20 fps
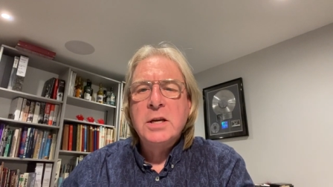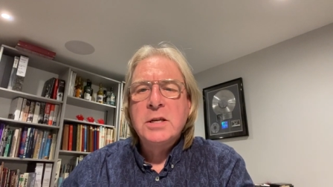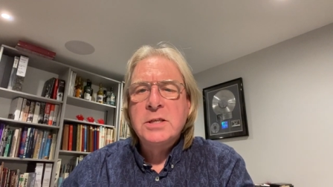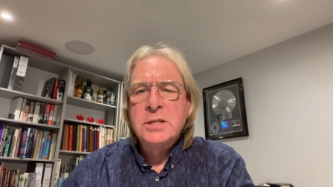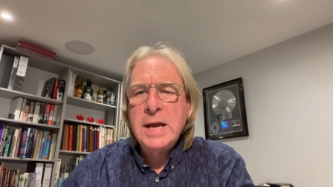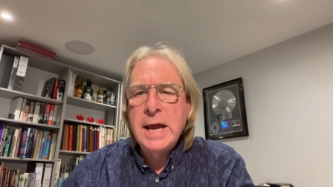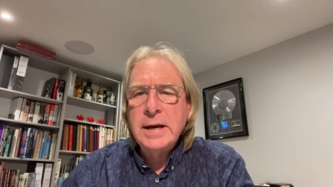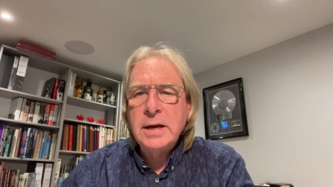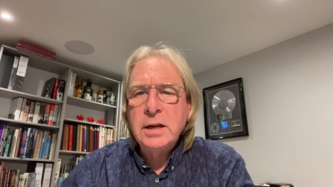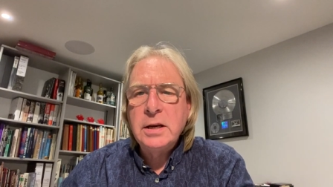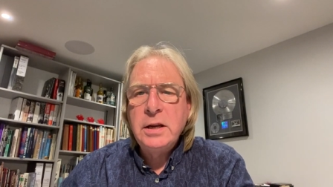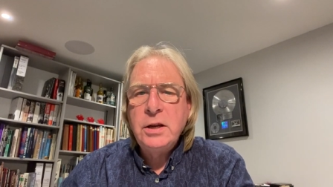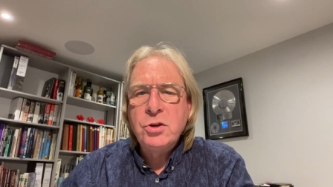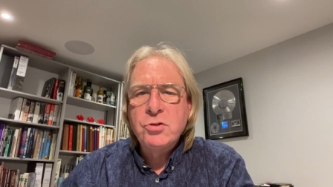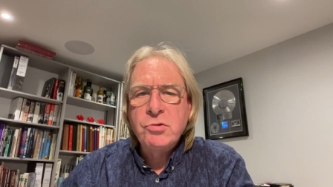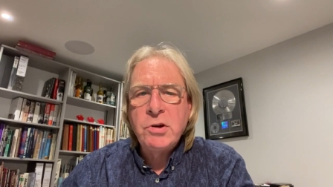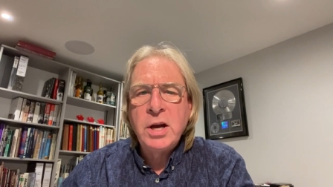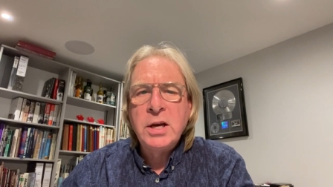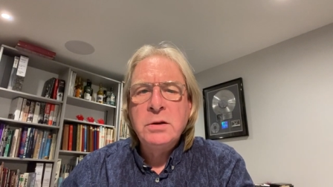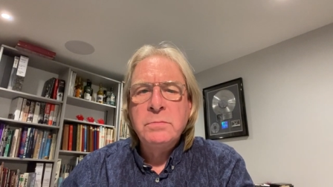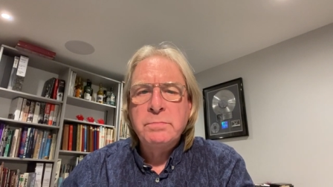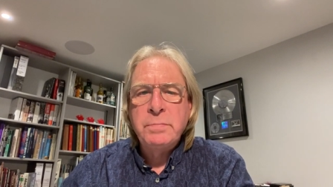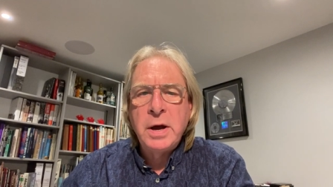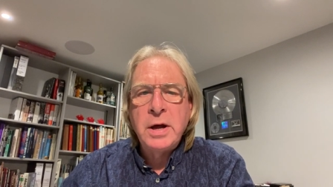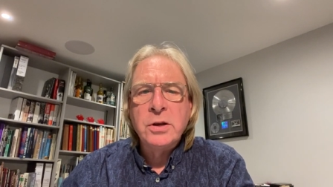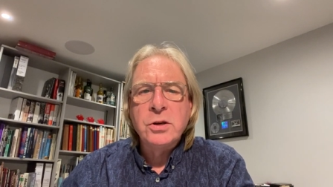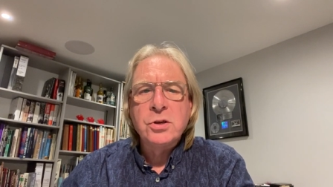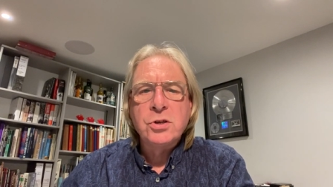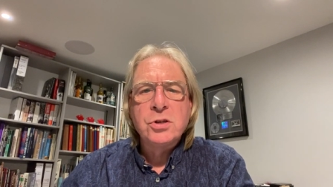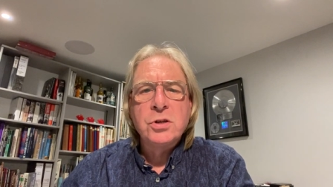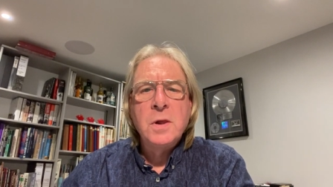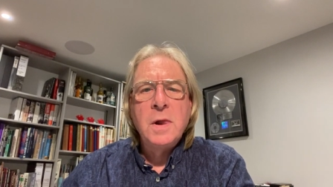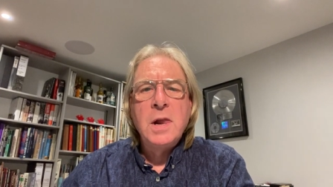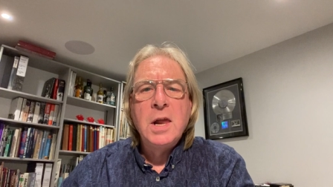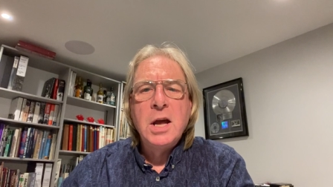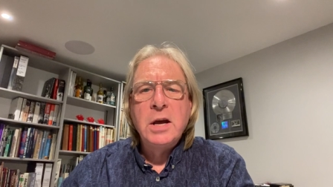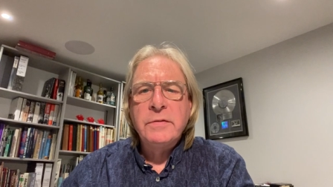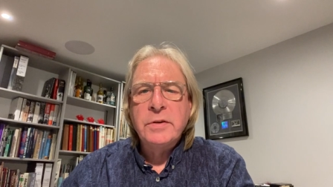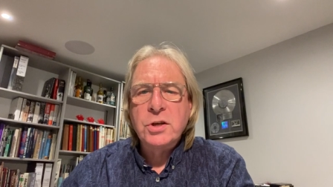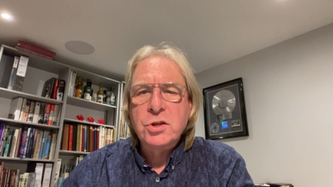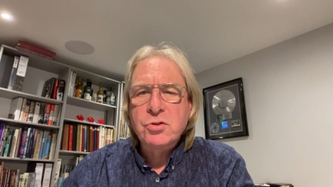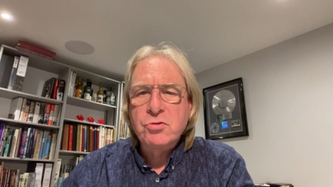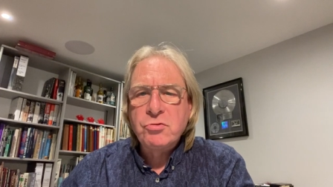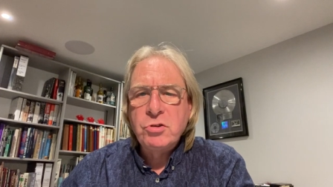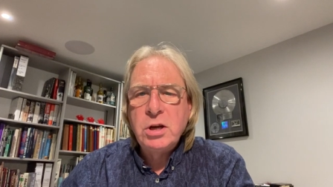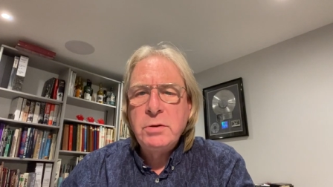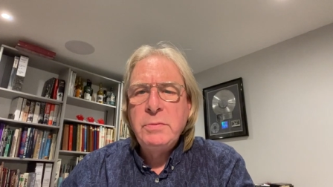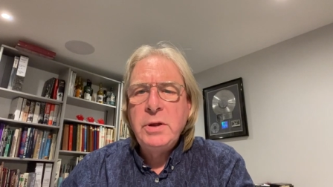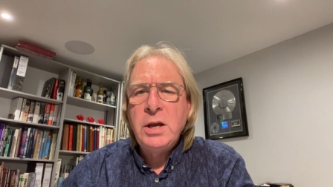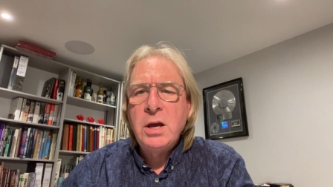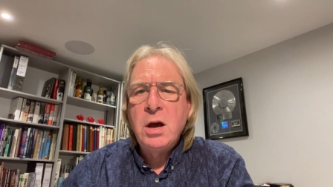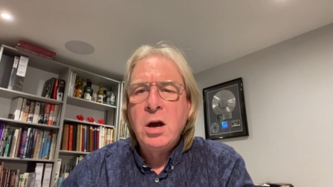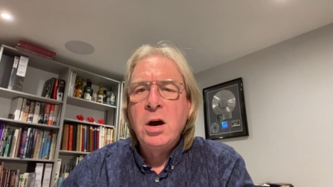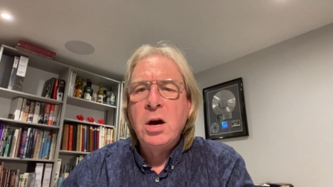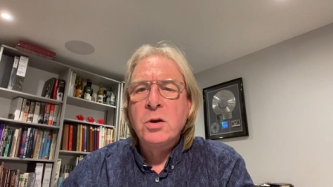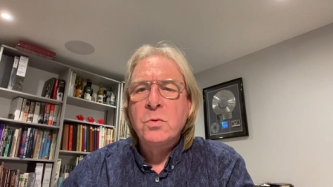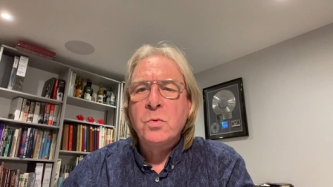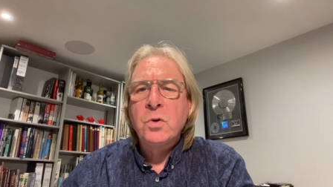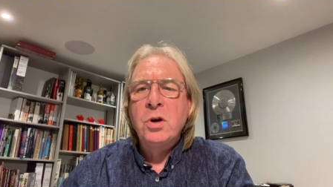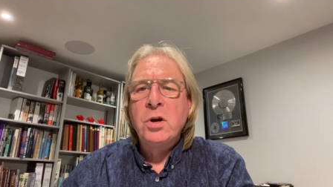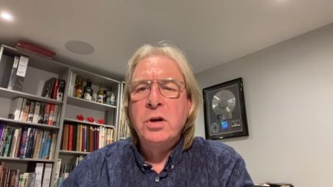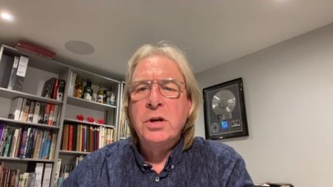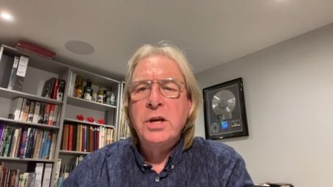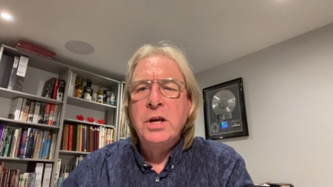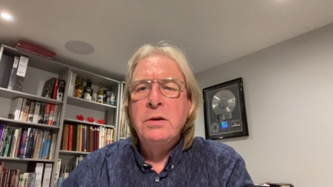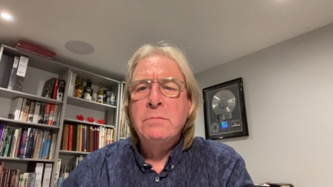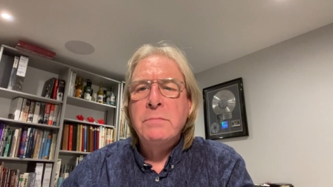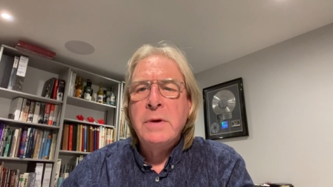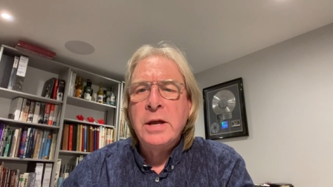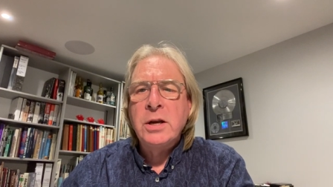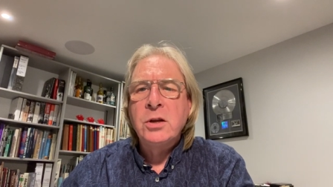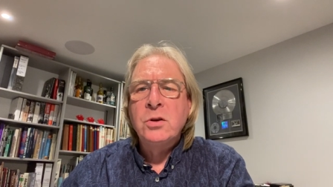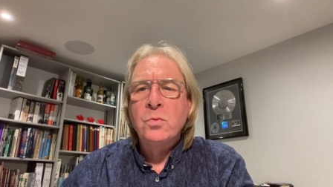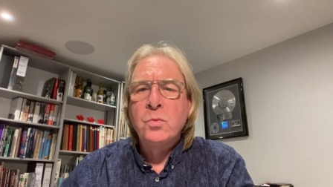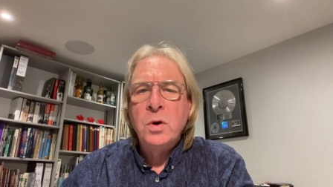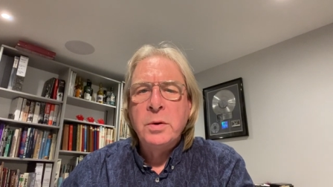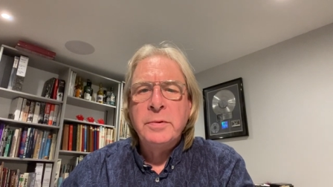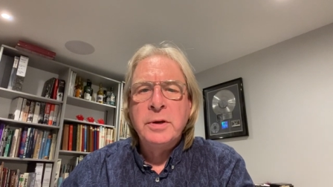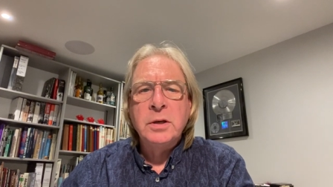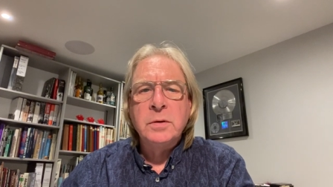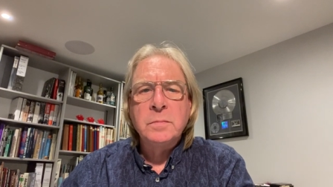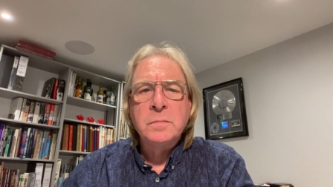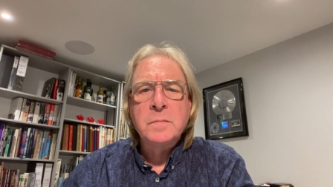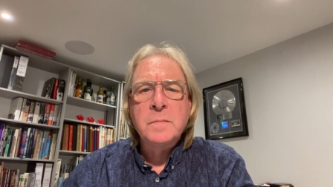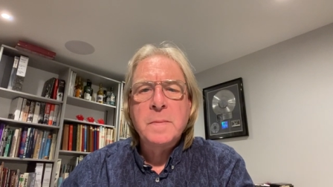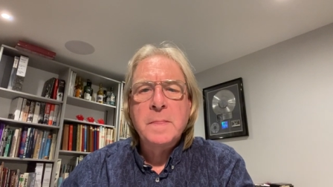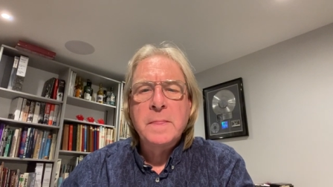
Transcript: technically trained bunch of extremely hard-working men and women.